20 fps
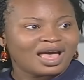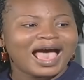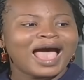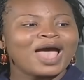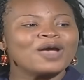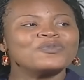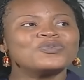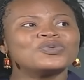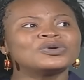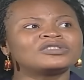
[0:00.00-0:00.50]

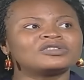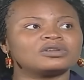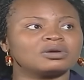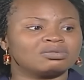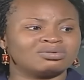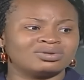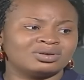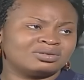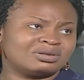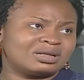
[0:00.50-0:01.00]
I won't.
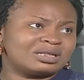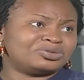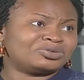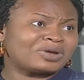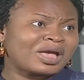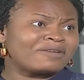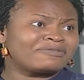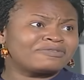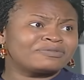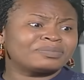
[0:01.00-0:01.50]
Oh,
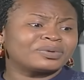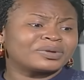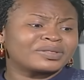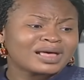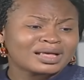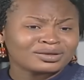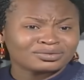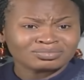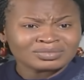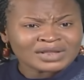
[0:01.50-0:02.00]
do I even
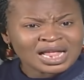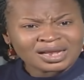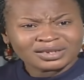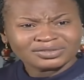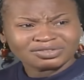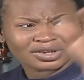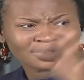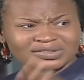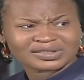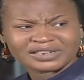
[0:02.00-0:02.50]
bother?
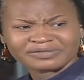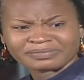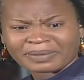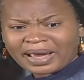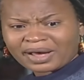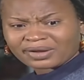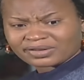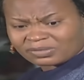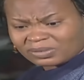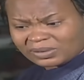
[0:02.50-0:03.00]
Just leave
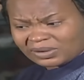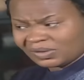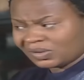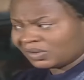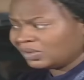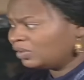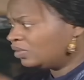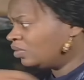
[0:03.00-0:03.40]
my house, please.